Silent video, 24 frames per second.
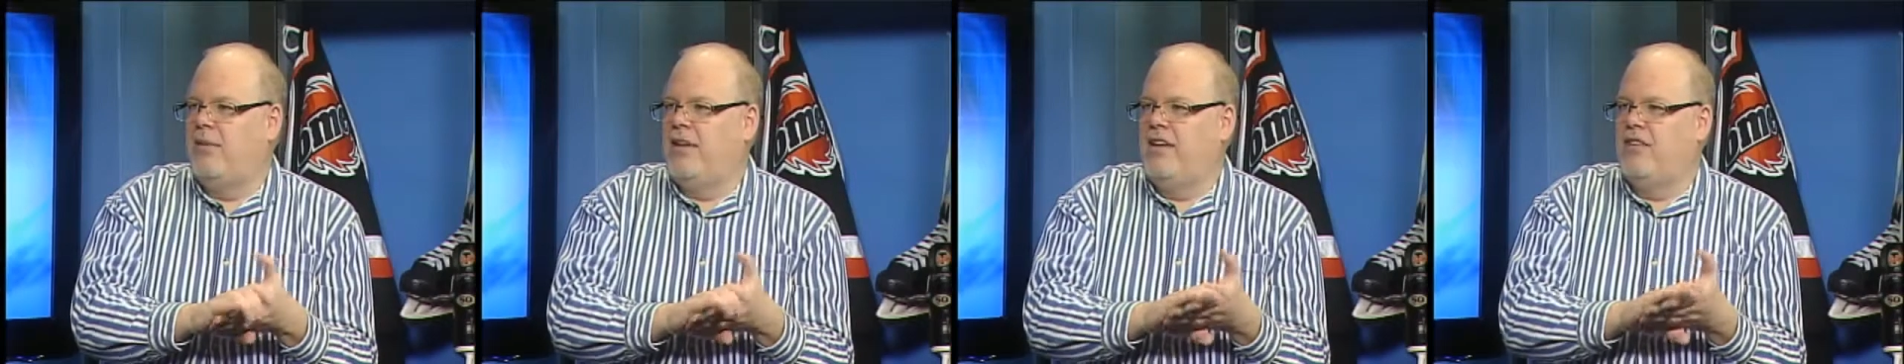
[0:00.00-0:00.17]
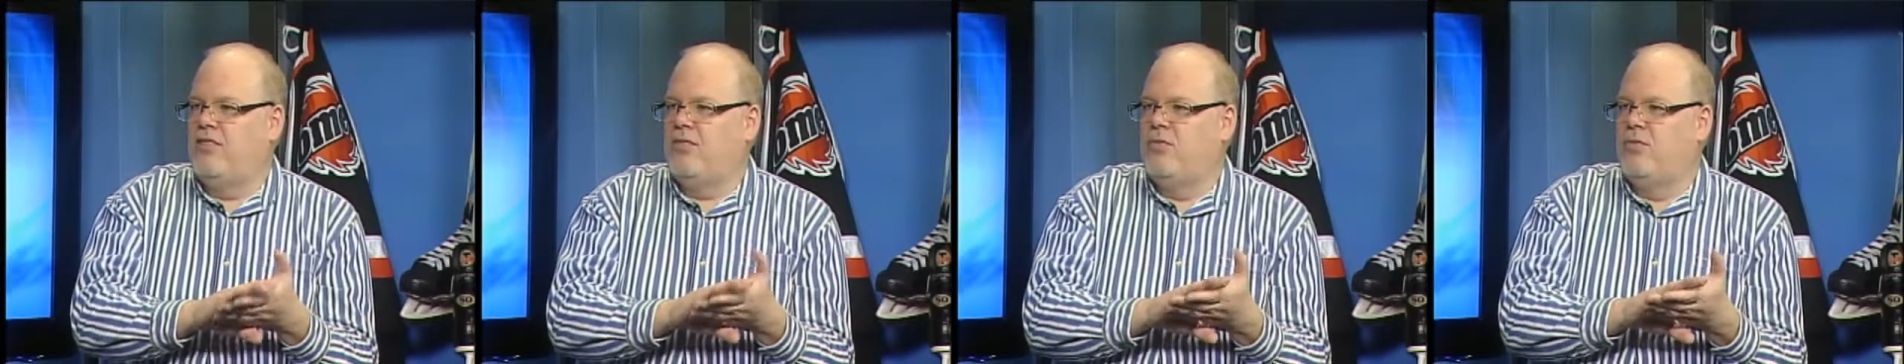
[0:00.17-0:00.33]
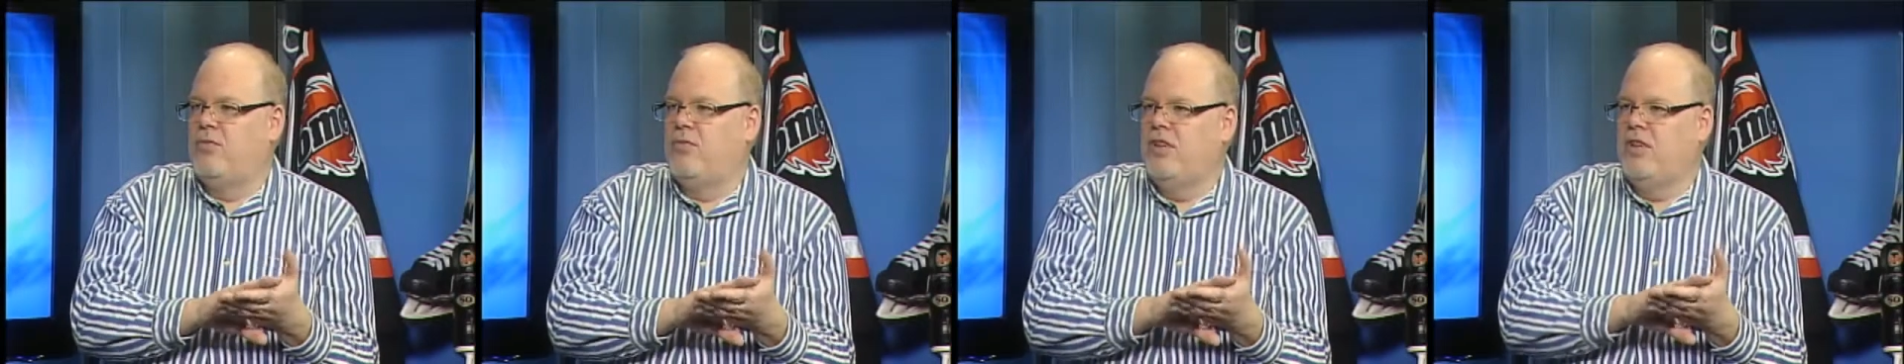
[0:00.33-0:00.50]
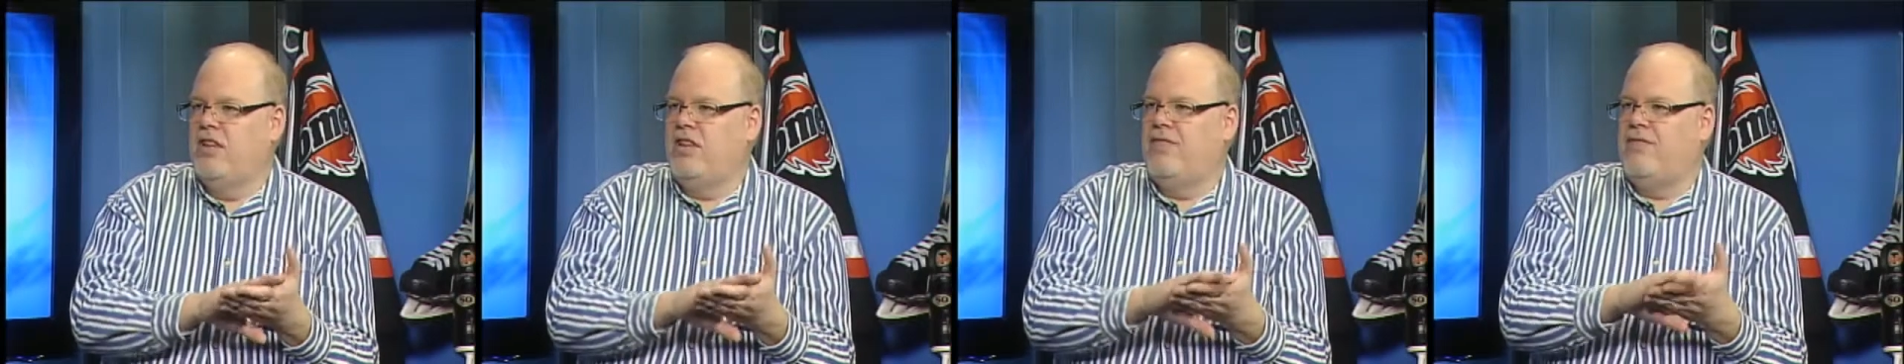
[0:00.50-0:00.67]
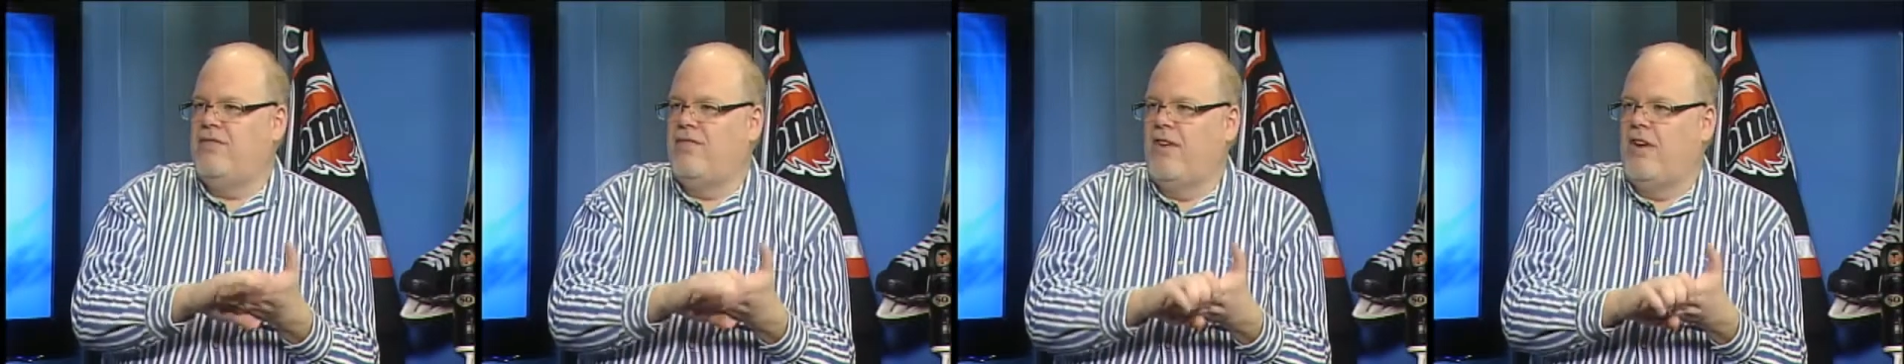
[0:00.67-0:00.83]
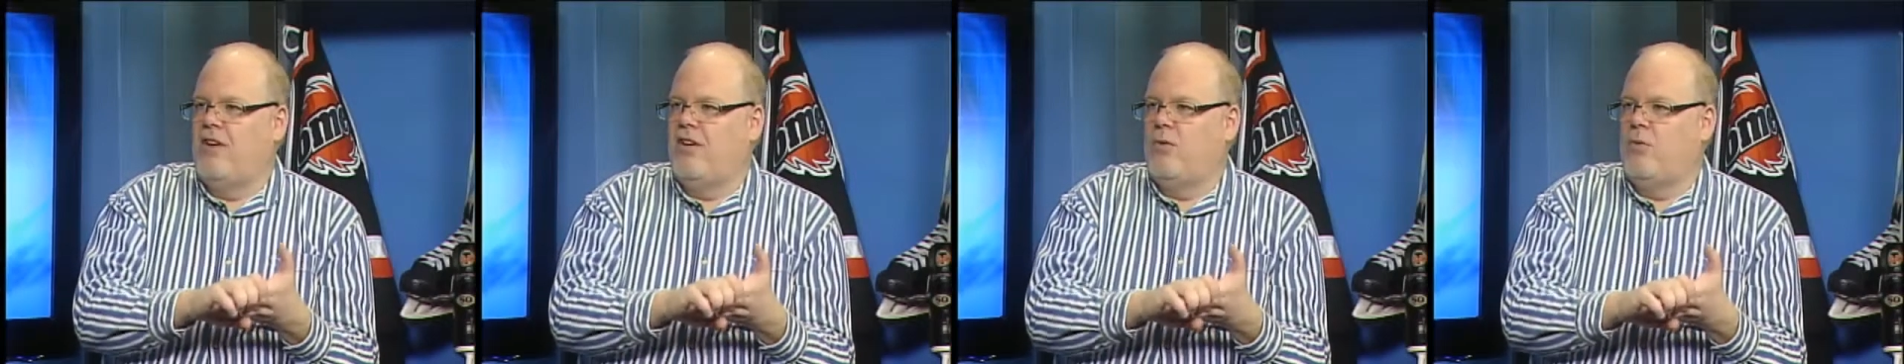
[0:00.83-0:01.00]
It's really
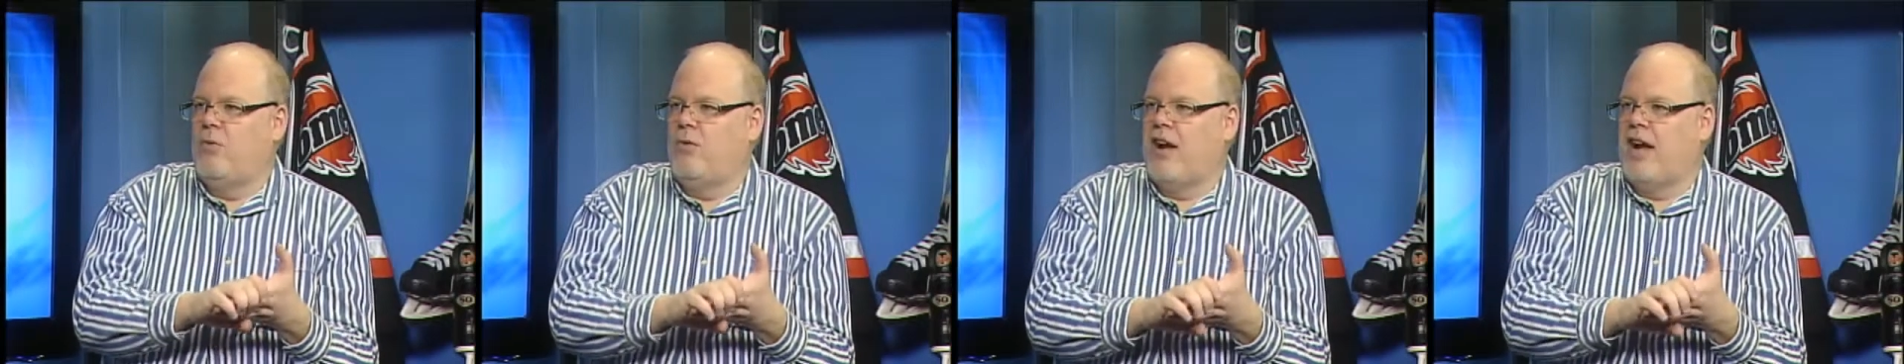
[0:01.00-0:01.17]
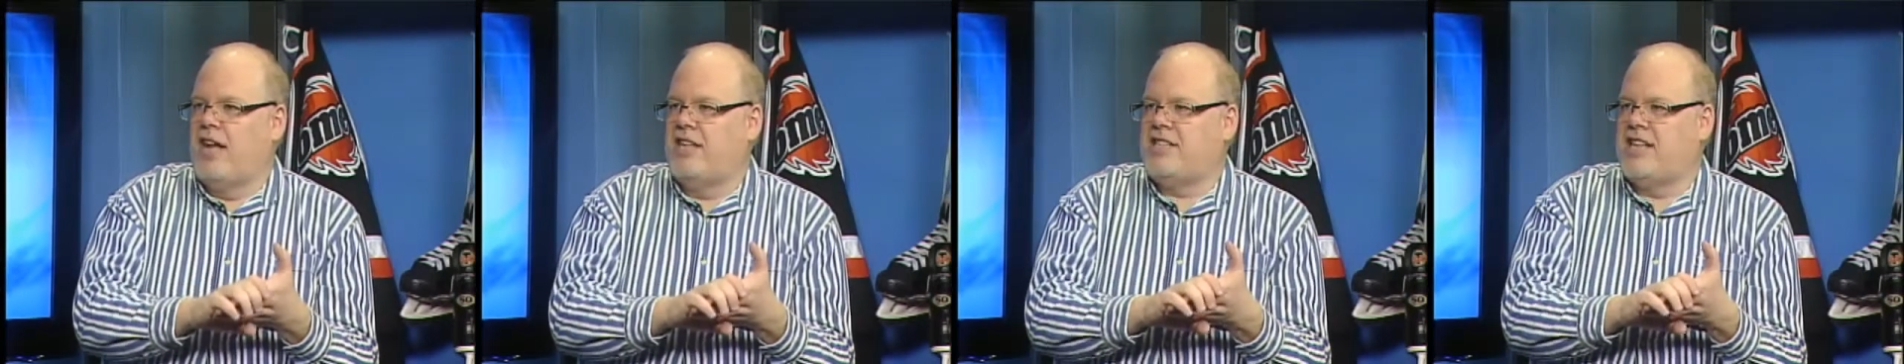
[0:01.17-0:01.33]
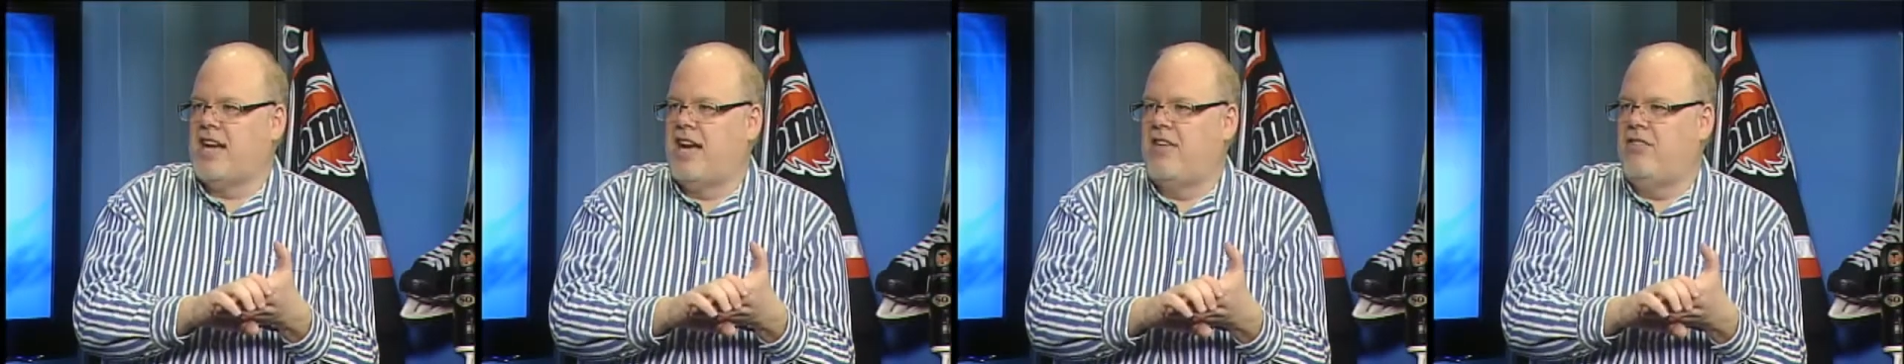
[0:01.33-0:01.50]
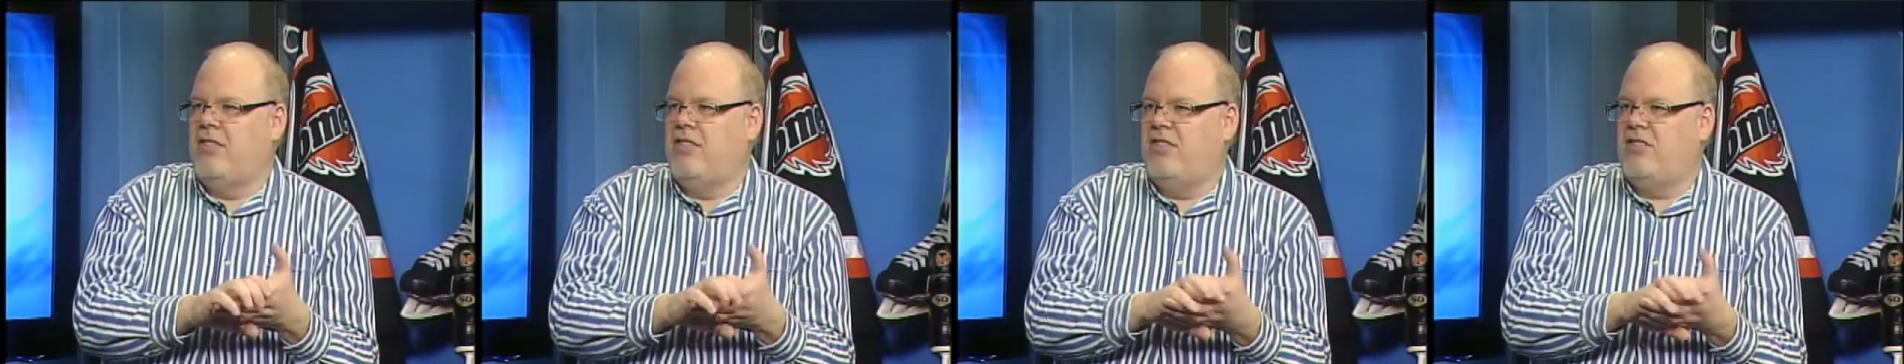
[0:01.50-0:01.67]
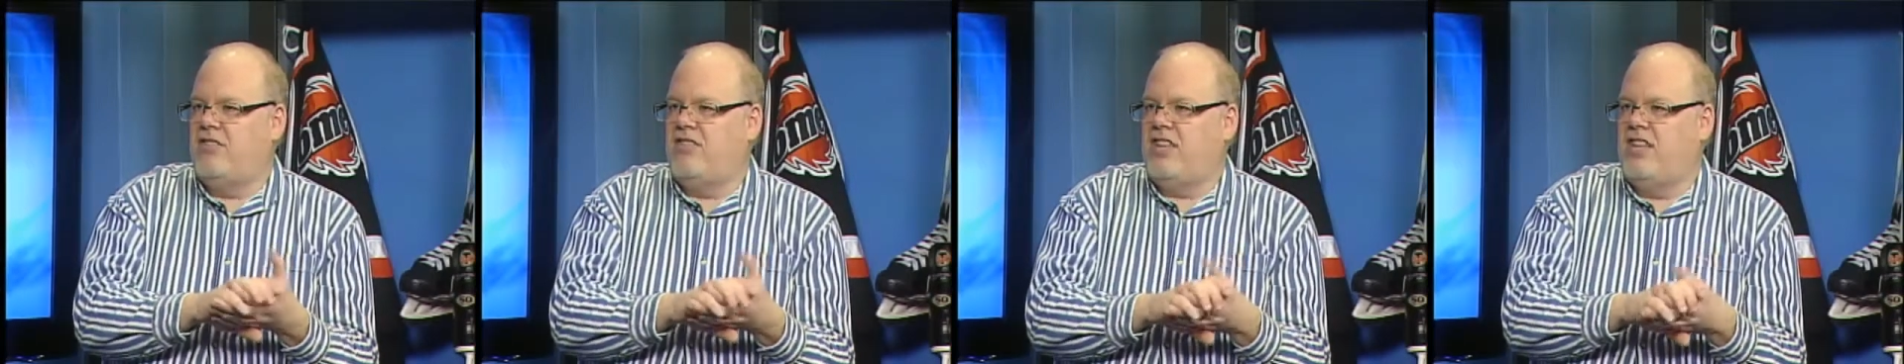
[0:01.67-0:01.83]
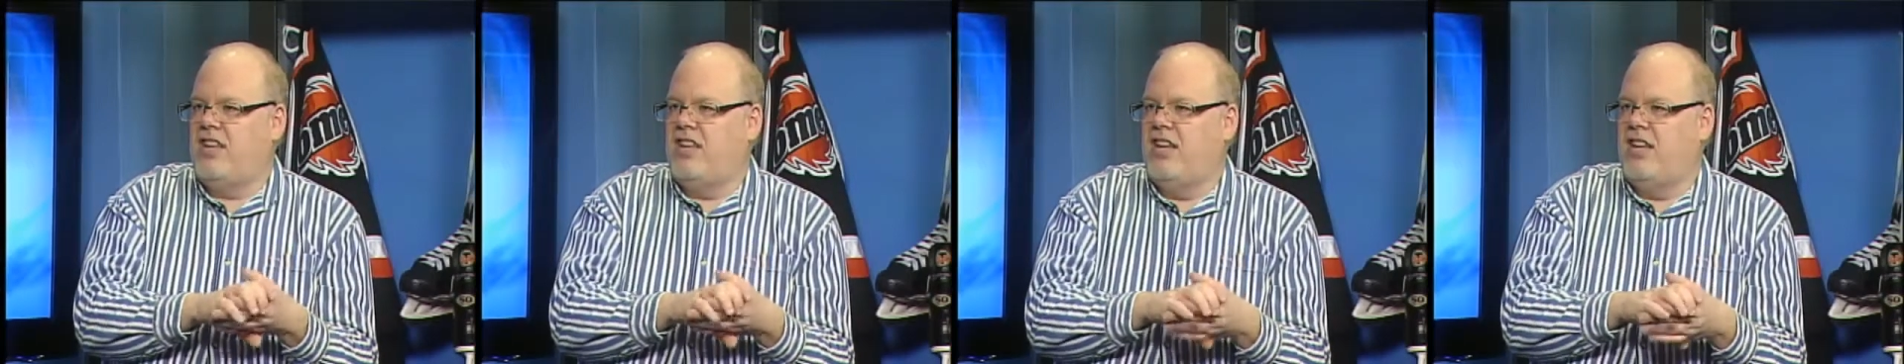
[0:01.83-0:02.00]
fun to watch how these
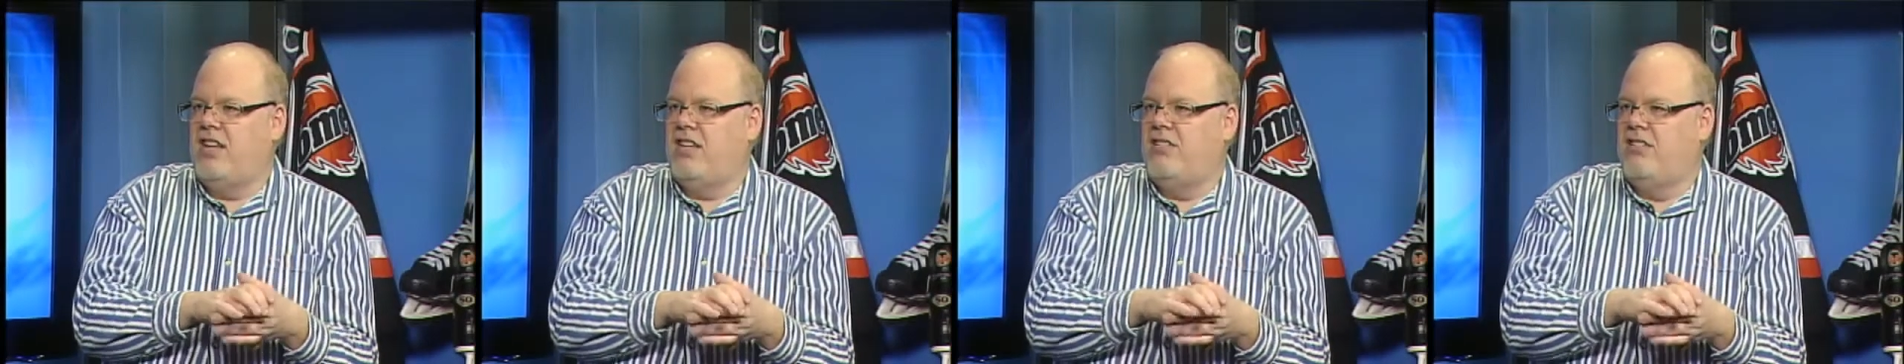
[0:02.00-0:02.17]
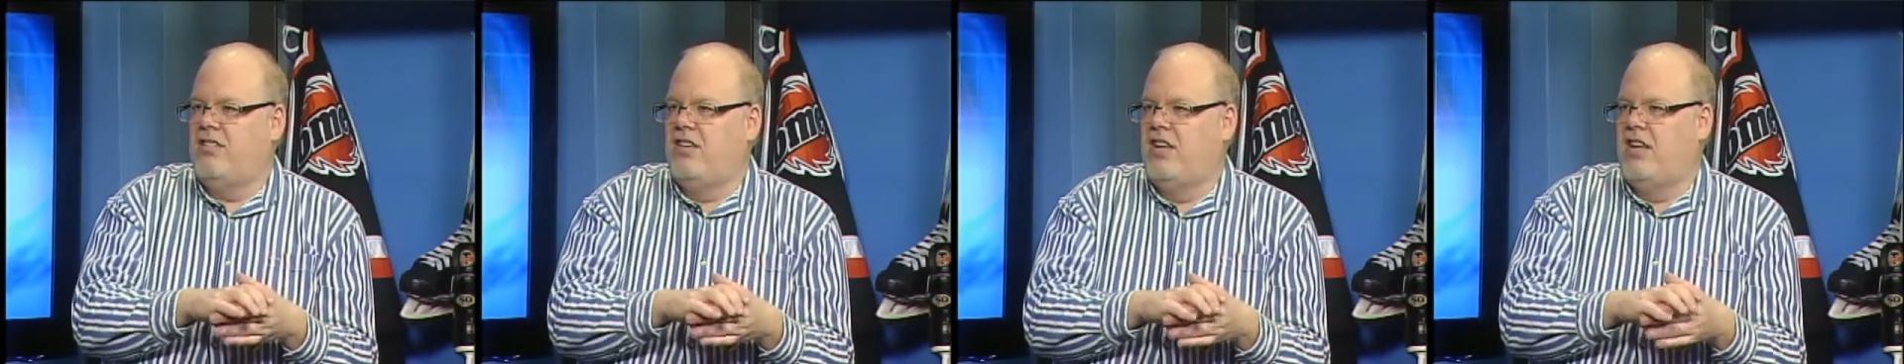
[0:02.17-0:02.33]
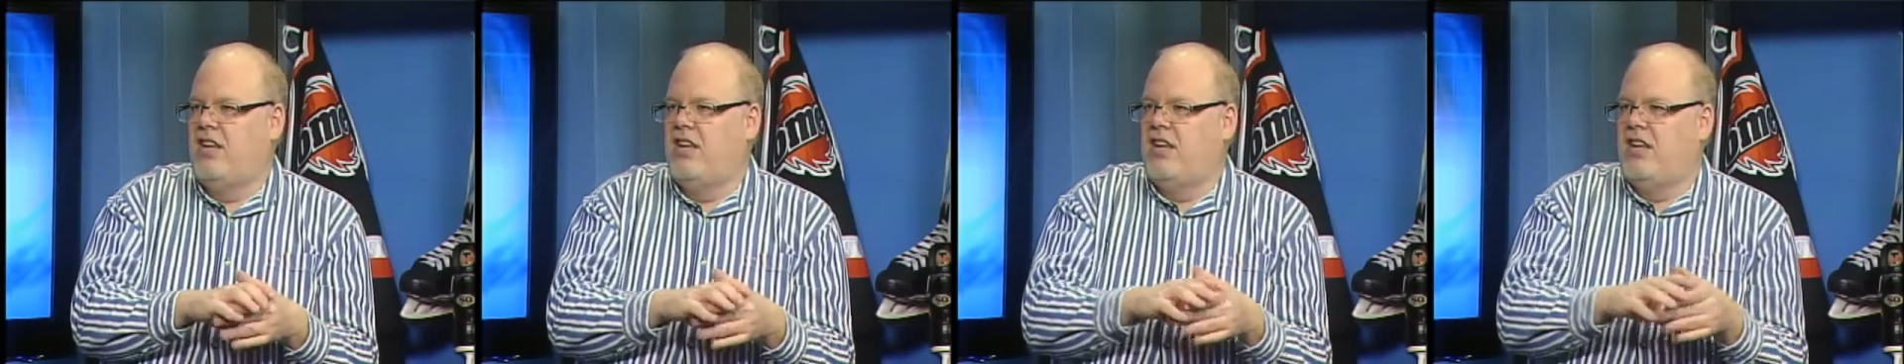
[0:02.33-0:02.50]
kids